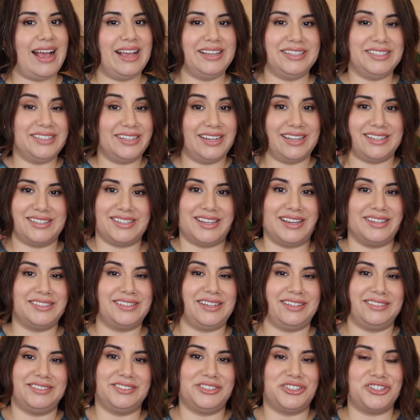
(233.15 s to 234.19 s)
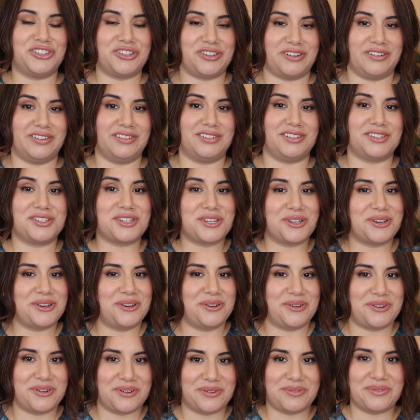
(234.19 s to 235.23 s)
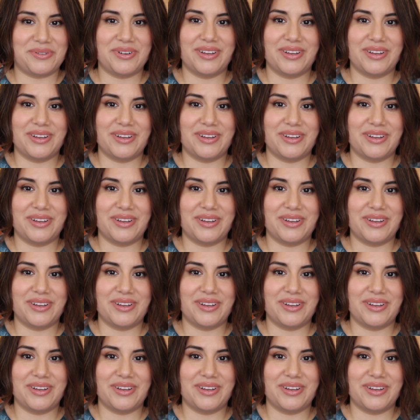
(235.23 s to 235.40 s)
I did not tie-dye this shirt, just so you know,